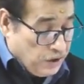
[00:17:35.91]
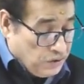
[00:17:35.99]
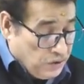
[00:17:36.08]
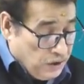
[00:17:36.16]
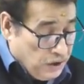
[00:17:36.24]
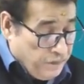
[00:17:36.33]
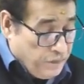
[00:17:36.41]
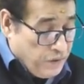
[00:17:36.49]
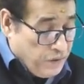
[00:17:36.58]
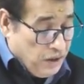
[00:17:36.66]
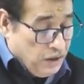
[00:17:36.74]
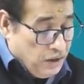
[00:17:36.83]
Sorry.
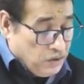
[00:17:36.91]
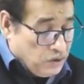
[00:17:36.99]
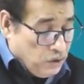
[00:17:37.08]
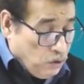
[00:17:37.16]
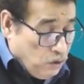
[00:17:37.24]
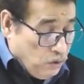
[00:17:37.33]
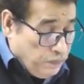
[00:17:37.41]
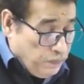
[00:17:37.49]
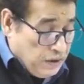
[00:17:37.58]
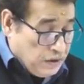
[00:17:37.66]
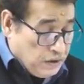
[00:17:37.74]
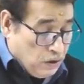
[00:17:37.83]
So opening
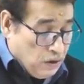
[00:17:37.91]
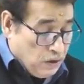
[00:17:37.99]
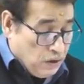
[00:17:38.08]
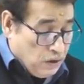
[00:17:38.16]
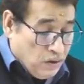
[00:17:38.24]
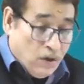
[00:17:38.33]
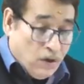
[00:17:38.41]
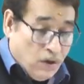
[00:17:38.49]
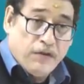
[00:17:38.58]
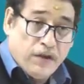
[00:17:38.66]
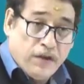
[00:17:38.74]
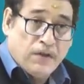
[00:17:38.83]
stock on
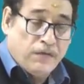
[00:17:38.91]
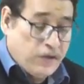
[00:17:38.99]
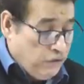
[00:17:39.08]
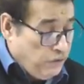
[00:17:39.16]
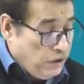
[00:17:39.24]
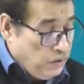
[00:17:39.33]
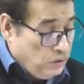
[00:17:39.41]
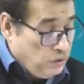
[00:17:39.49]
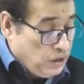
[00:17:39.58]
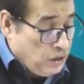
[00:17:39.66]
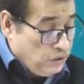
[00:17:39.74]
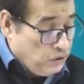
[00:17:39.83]
1st of January
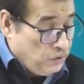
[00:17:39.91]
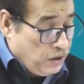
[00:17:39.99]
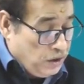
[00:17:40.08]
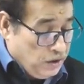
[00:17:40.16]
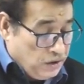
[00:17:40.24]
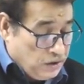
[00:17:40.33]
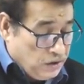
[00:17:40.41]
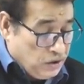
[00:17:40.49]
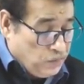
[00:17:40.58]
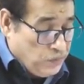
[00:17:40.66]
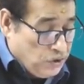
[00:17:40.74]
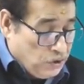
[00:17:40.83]
2020 is this
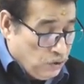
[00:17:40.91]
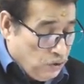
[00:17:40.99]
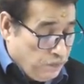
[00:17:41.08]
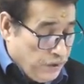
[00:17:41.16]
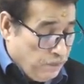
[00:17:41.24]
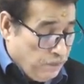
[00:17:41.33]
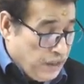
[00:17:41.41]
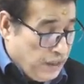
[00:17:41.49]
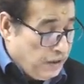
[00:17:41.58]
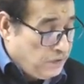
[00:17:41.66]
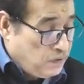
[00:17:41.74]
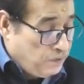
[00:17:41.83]
much. Opening
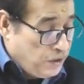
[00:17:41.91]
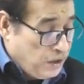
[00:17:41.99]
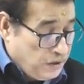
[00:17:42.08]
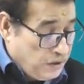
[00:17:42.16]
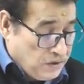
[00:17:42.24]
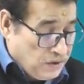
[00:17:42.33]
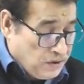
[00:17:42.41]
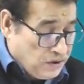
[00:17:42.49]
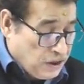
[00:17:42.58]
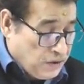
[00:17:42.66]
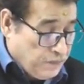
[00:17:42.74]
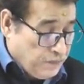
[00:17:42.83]
balance of debtors is
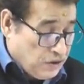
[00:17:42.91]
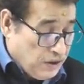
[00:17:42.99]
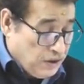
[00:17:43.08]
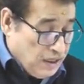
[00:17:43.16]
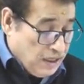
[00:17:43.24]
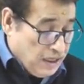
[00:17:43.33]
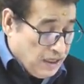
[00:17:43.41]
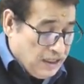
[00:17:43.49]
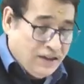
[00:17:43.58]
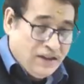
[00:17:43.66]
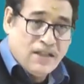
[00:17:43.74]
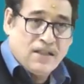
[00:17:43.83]
this much.
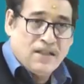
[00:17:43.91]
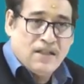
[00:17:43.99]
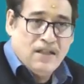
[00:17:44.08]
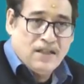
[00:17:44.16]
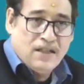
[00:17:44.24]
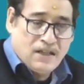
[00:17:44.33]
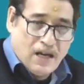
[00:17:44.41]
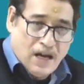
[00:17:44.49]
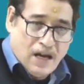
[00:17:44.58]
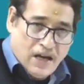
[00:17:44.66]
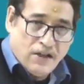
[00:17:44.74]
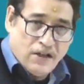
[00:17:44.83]
And this is the
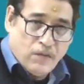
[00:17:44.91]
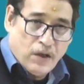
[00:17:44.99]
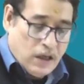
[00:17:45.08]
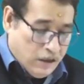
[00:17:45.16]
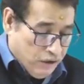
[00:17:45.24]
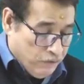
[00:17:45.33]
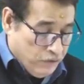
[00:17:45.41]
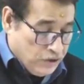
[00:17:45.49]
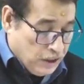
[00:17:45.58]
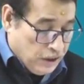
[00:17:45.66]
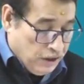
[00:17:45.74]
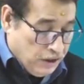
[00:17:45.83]
item regarding which
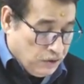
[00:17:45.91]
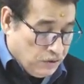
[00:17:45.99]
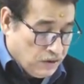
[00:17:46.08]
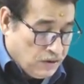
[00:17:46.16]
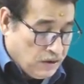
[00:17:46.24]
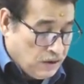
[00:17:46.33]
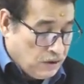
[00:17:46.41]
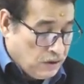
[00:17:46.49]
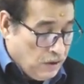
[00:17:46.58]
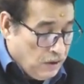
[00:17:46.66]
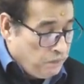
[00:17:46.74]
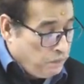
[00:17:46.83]
I need to discuss.
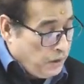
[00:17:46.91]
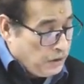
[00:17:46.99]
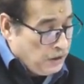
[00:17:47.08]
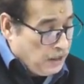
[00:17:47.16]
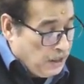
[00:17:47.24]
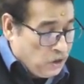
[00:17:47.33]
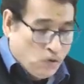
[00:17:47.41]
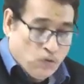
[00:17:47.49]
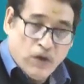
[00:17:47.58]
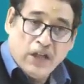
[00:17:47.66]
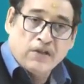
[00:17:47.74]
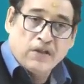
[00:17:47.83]
Petty cash.
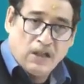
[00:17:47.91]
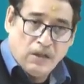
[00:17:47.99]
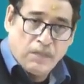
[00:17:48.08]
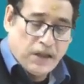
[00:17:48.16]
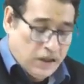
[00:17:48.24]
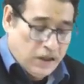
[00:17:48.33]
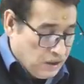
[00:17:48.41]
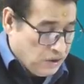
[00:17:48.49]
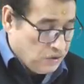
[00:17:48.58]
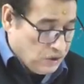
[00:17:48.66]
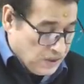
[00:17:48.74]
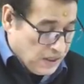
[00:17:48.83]
What exactly petty cash
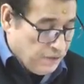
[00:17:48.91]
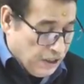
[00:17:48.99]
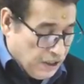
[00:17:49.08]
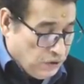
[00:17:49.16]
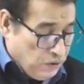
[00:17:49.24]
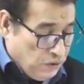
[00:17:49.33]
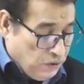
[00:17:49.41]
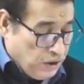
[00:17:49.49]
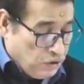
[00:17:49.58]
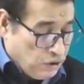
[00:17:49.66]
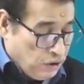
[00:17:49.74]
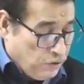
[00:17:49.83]
is, I will let you know in a
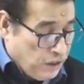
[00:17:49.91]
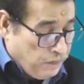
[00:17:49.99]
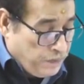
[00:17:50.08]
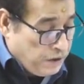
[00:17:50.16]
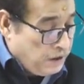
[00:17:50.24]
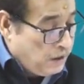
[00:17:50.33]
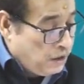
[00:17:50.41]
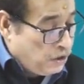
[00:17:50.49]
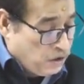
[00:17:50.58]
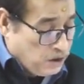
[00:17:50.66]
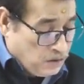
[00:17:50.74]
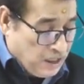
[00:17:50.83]
short while. Petty cash
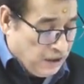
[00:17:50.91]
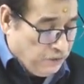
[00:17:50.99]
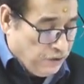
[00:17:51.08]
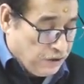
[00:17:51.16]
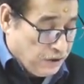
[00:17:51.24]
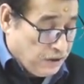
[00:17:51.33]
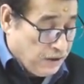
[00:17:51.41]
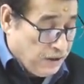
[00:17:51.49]
is 500.